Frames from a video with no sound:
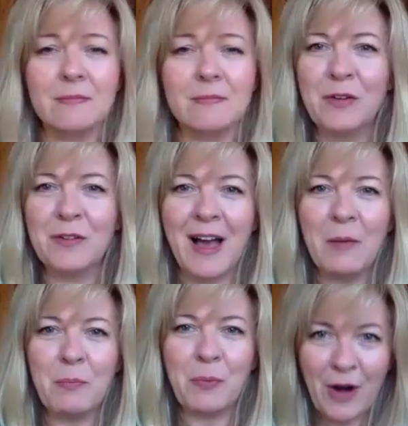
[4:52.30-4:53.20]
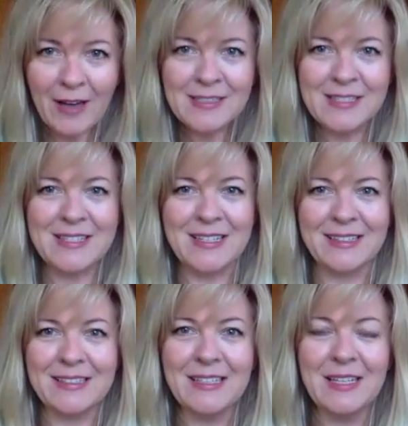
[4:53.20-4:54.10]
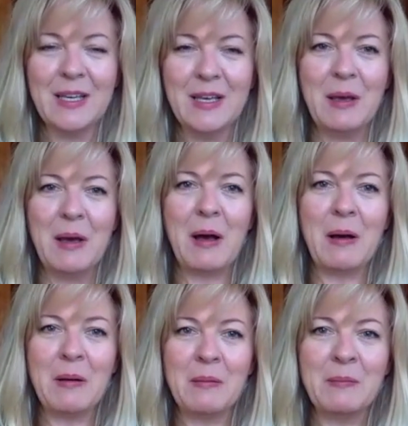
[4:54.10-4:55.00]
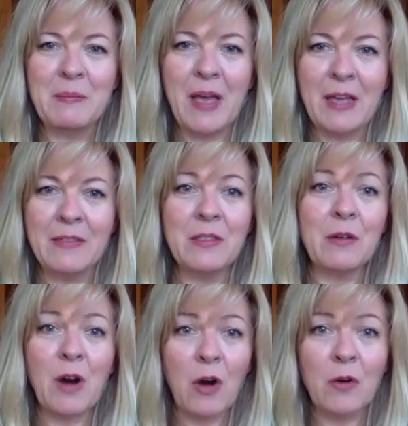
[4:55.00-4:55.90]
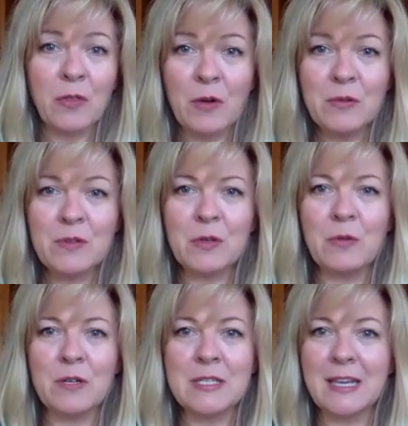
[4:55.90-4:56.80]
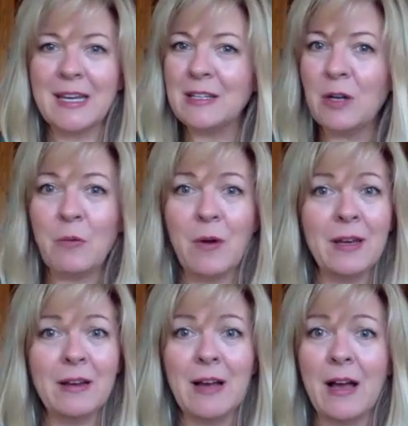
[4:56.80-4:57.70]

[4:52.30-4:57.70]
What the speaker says: and they're not practicing. And then there are those who are saying, you know what,